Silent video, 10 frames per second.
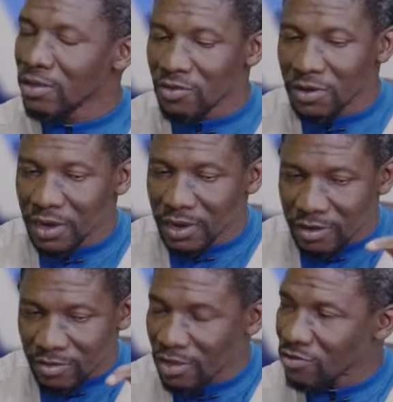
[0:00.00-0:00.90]
during
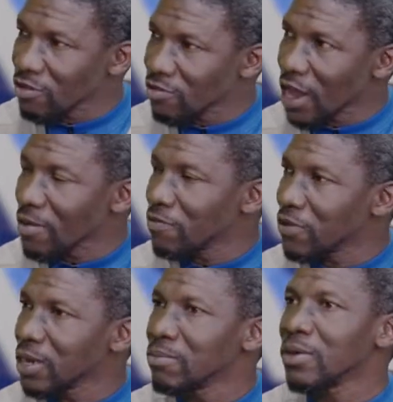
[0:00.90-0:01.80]
the census time
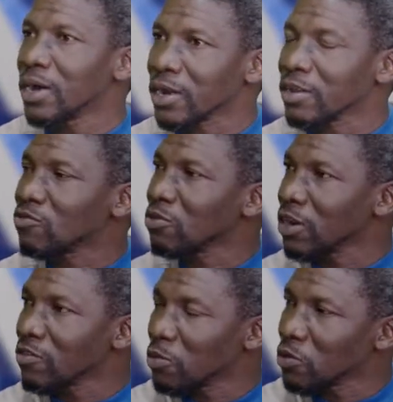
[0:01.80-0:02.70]
frame, at least to
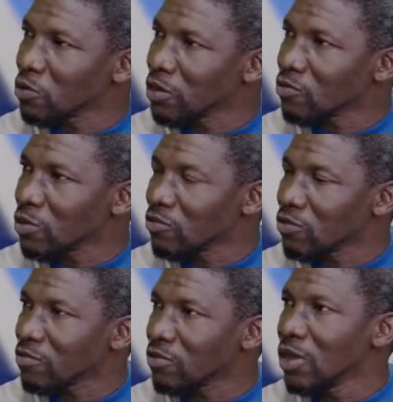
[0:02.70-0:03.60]
respond to these
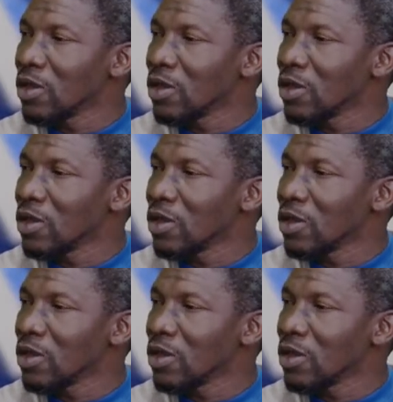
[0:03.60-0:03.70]
questions.